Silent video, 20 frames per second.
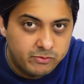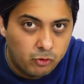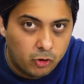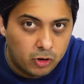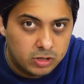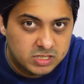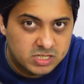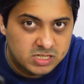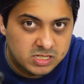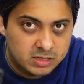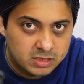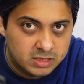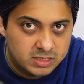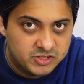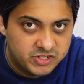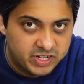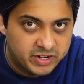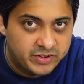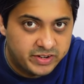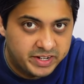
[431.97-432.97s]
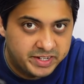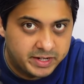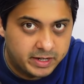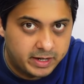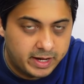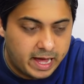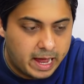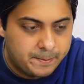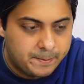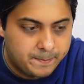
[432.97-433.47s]
watts generator
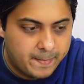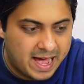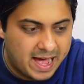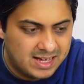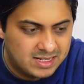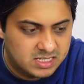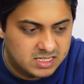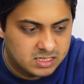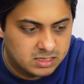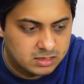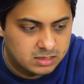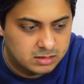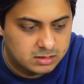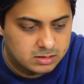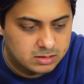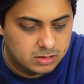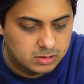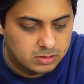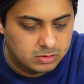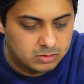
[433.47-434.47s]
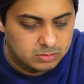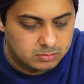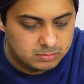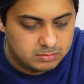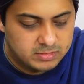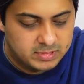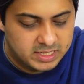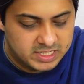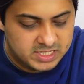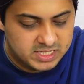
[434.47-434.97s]
at max. So
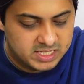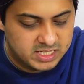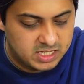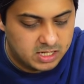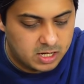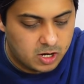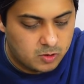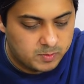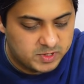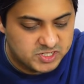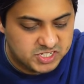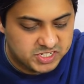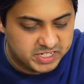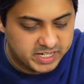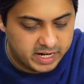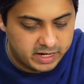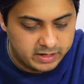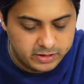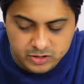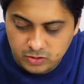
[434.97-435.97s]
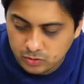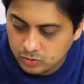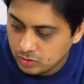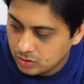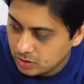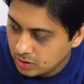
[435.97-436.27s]
let's see how much it can do.